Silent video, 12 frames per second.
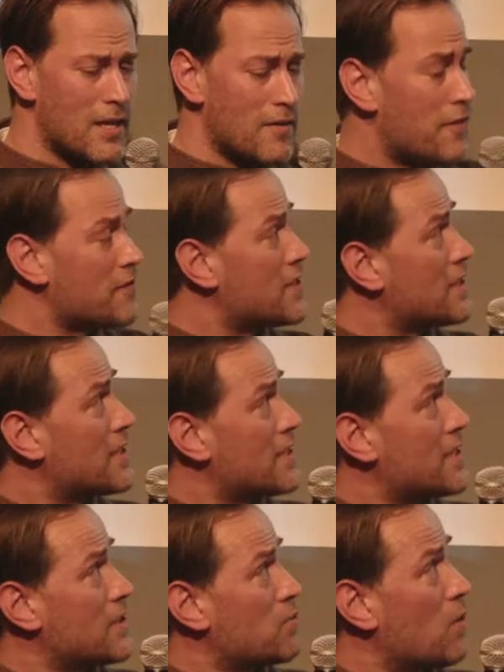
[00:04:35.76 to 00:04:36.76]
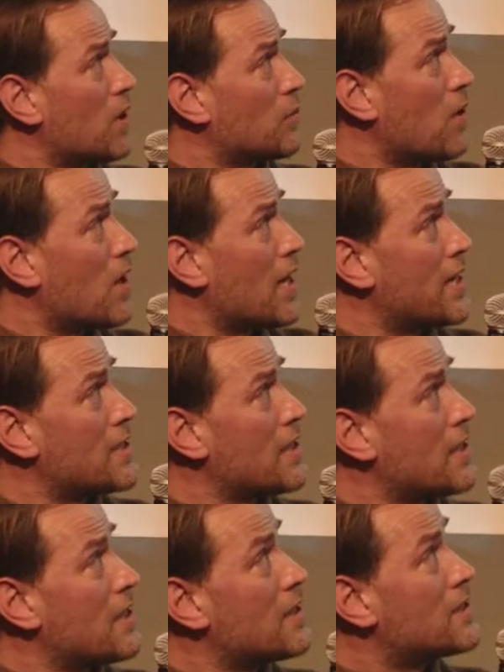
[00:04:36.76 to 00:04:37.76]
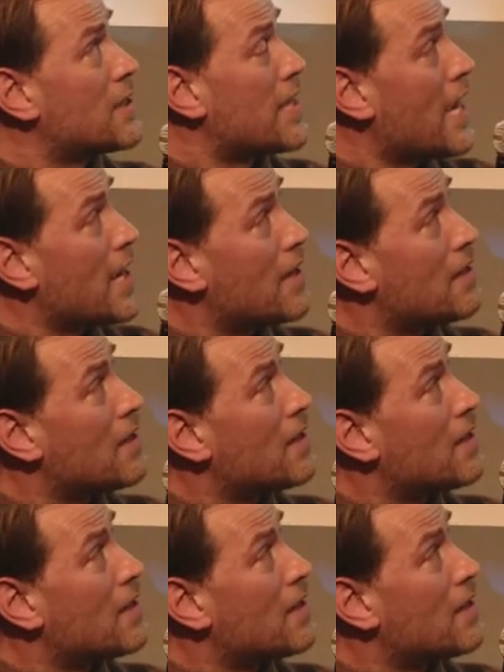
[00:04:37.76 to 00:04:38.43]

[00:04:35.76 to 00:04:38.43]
50 cities worldwide to get